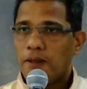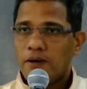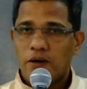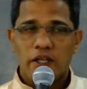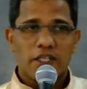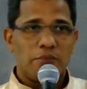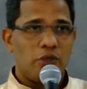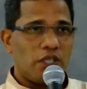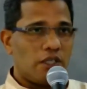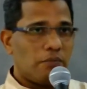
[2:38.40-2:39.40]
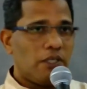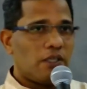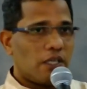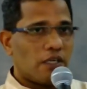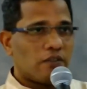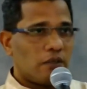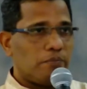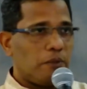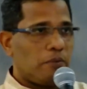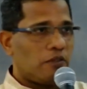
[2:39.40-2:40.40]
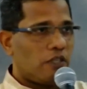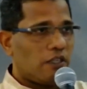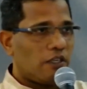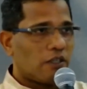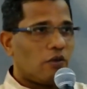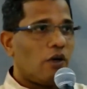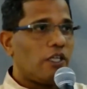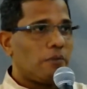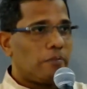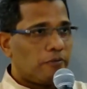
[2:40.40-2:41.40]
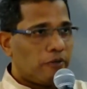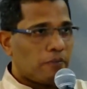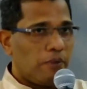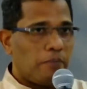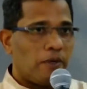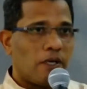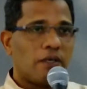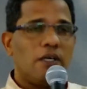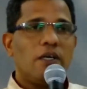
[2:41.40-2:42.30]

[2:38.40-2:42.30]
Holy Communion. I mean, there are some people saying that only the perfect people are,